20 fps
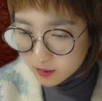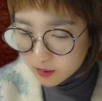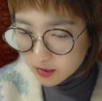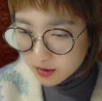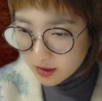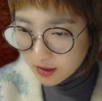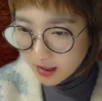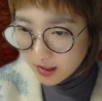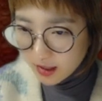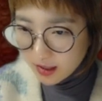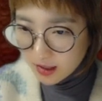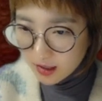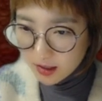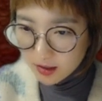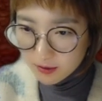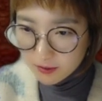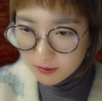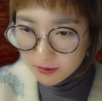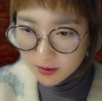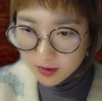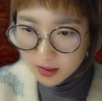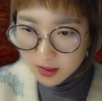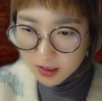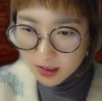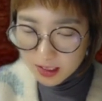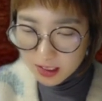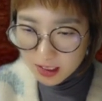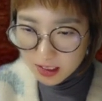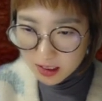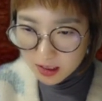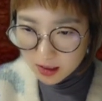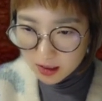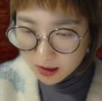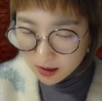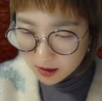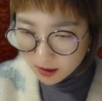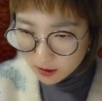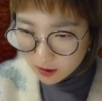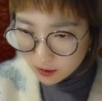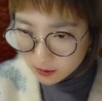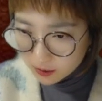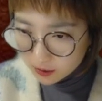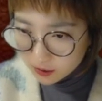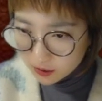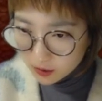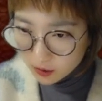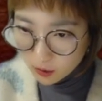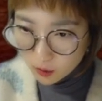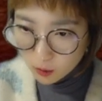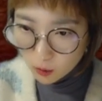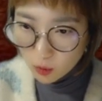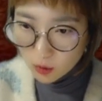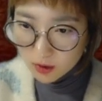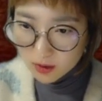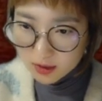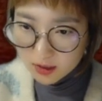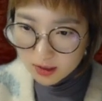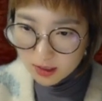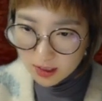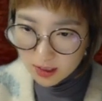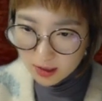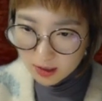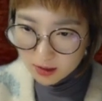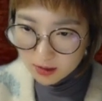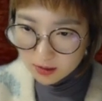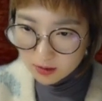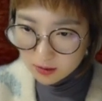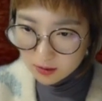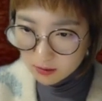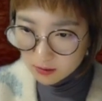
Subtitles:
play freely on the lower side.